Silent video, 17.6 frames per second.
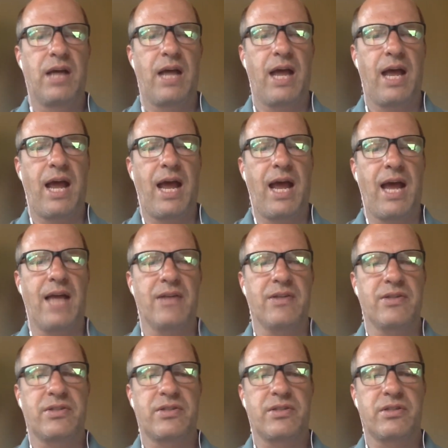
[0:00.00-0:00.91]

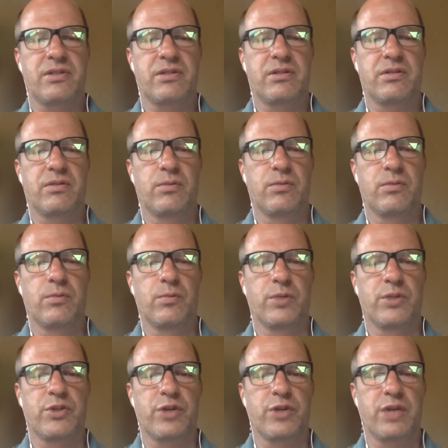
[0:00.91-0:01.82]
as
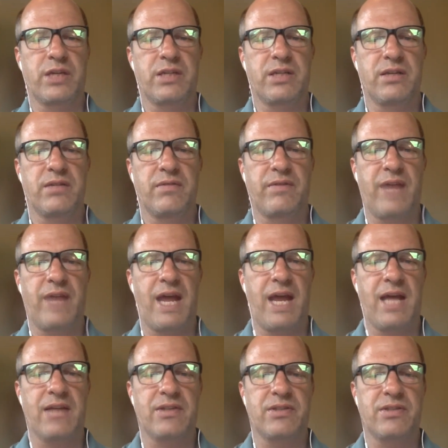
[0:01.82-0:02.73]
restrictive
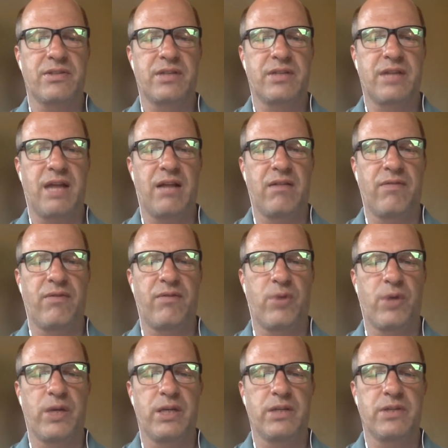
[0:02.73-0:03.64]
as
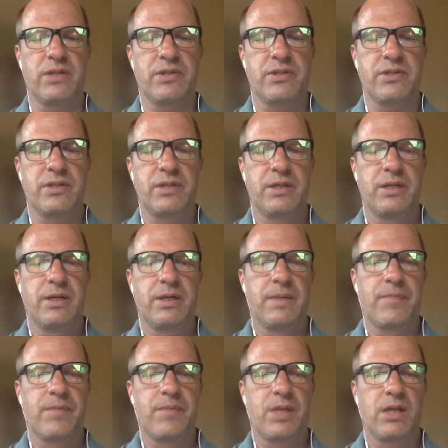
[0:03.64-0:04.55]
California's
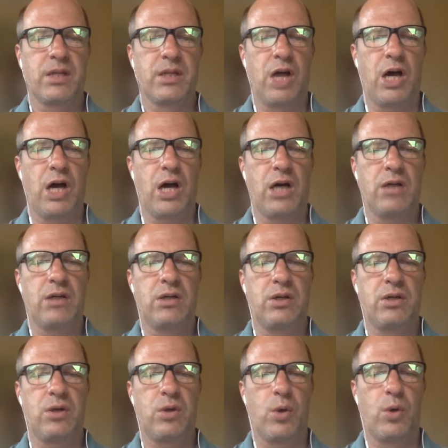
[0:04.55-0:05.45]
law,
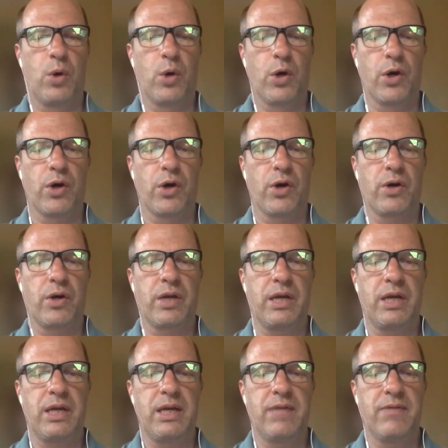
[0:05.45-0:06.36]
or
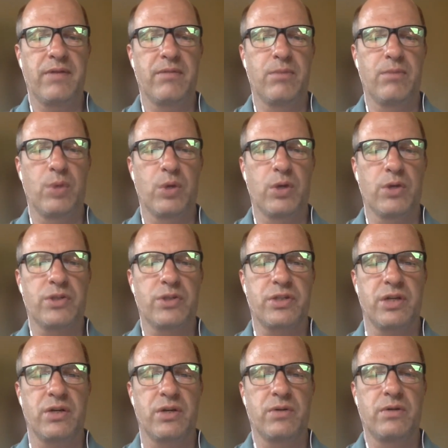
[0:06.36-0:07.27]
even more
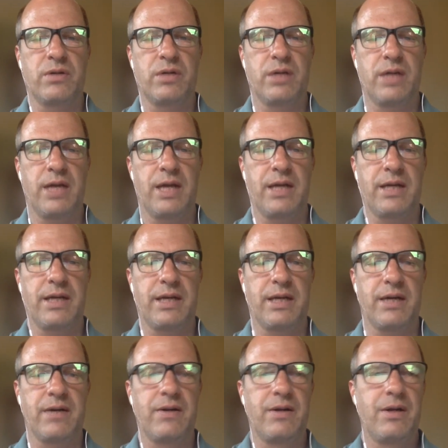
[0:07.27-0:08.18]
so.
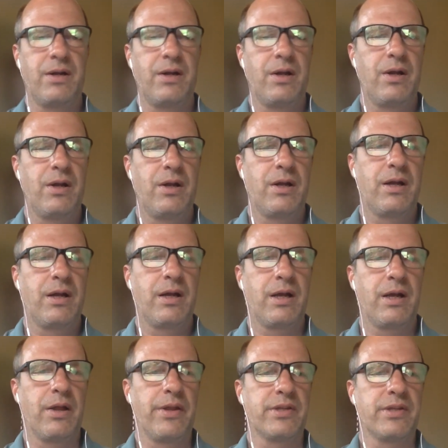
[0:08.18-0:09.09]
And
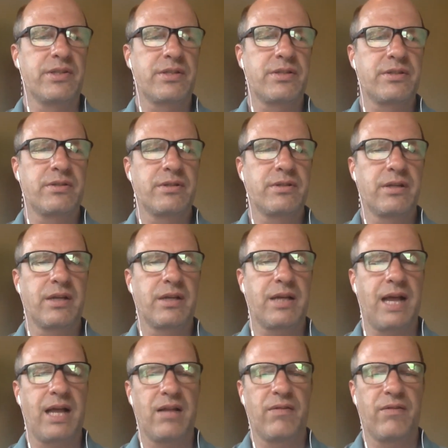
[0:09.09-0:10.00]
this
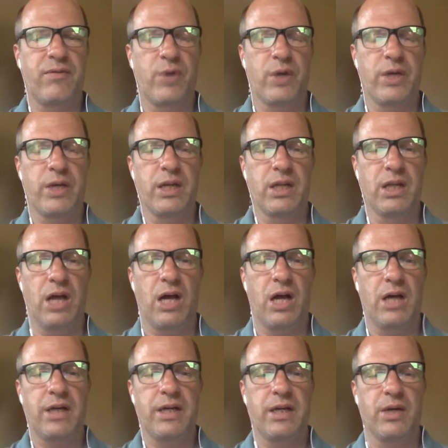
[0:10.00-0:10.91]
California
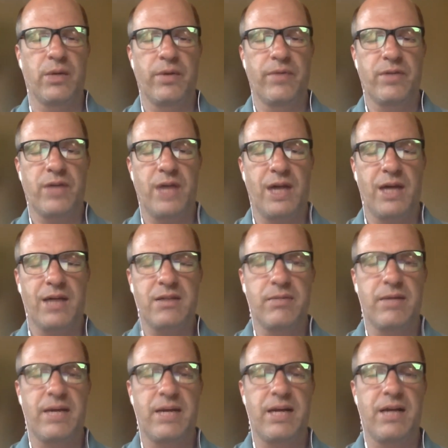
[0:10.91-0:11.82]
law, we've talked
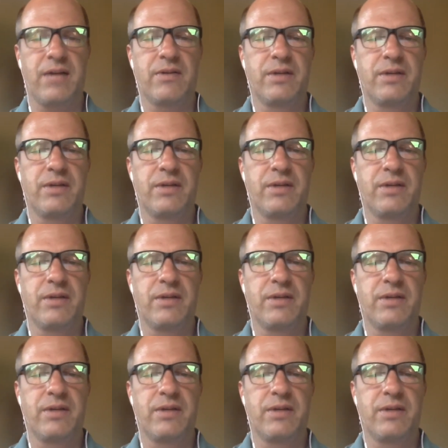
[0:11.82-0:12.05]
about